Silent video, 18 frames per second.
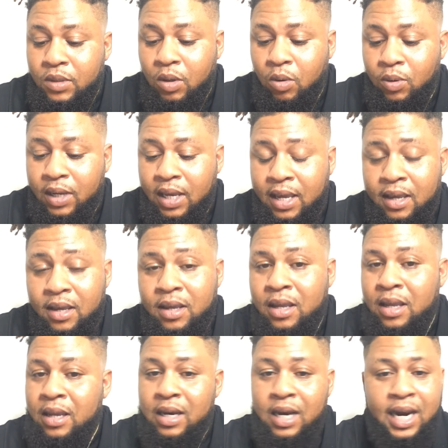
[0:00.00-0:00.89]
Okay?
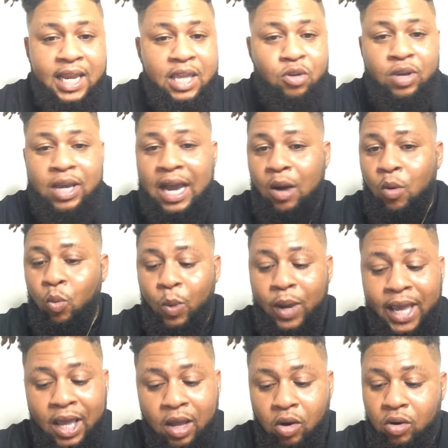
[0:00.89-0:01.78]
Now you got
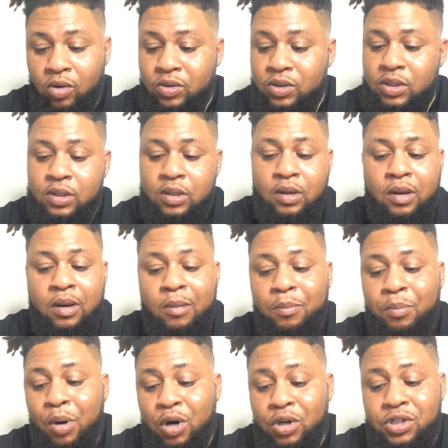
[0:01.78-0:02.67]
whales
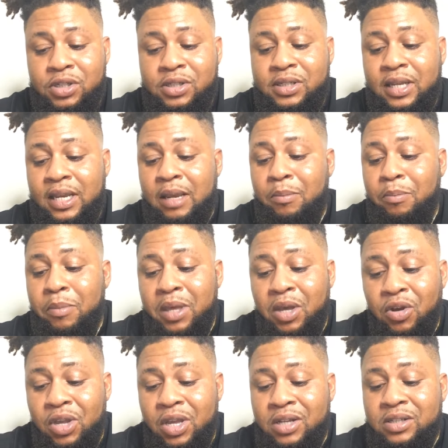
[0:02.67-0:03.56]
purchasing
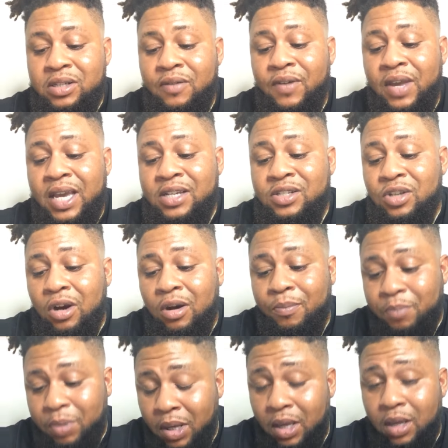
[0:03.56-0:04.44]
millions of
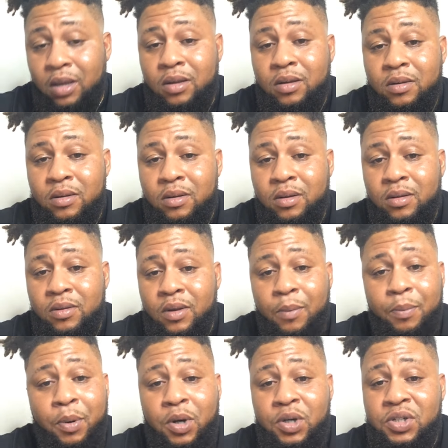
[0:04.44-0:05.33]
XRP.
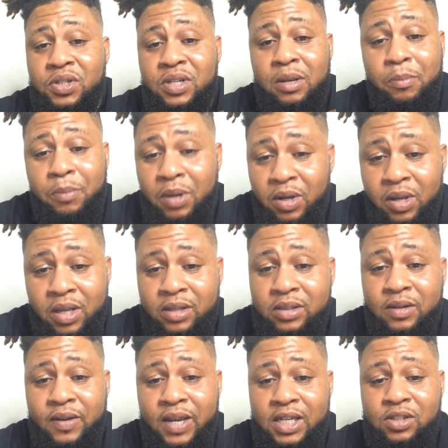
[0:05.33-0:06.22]
They're purchasing
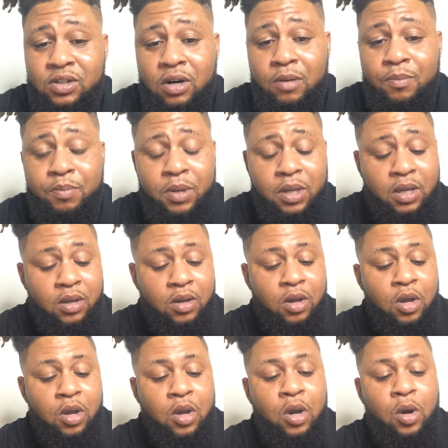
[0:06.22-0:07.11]
millions of XRP.
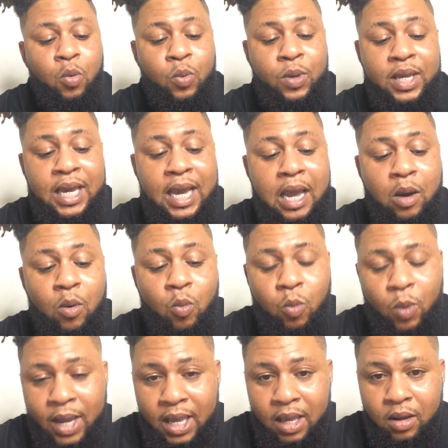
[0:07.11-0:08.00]
We got
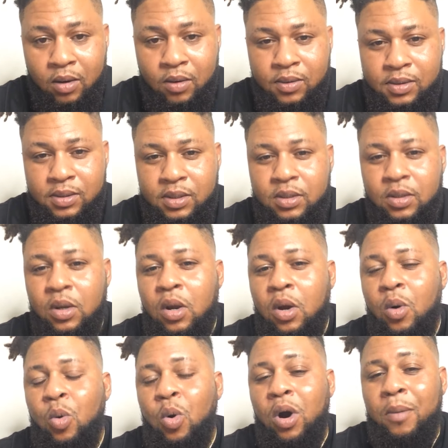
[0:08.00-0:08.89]
whales
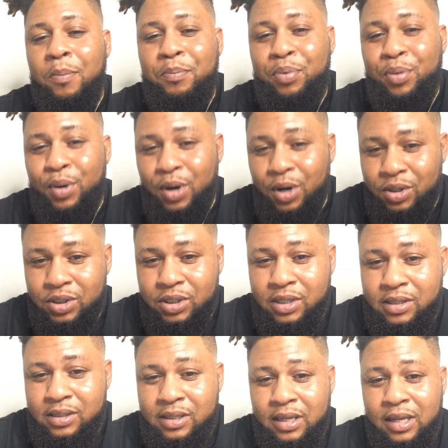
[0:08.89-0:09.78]
who are
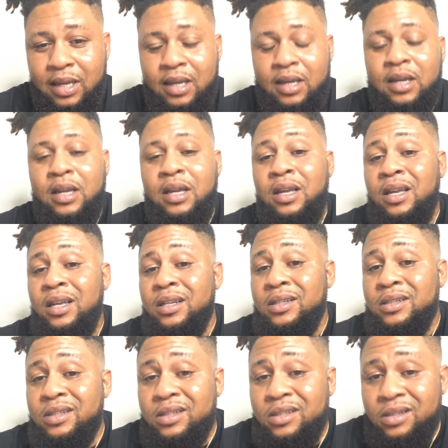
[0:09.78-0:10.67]
purchasing
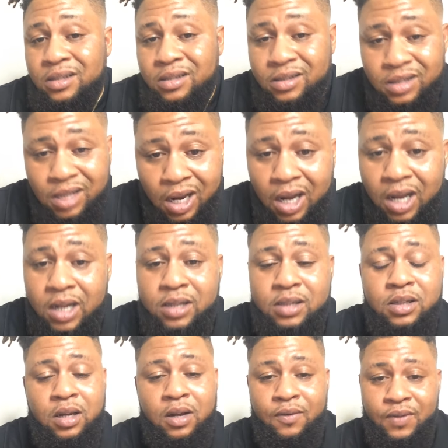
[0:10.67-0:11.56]

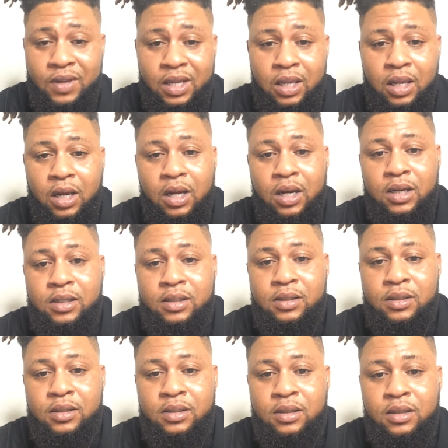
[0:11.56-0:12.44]
tons of Elon.
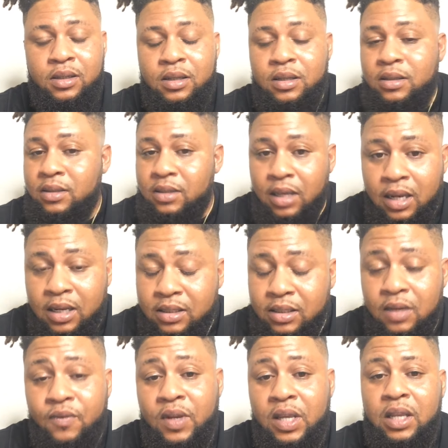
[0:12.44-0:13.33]

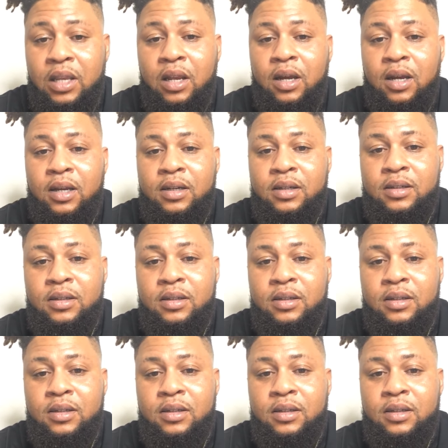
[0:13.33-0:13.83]
Tons of Elon.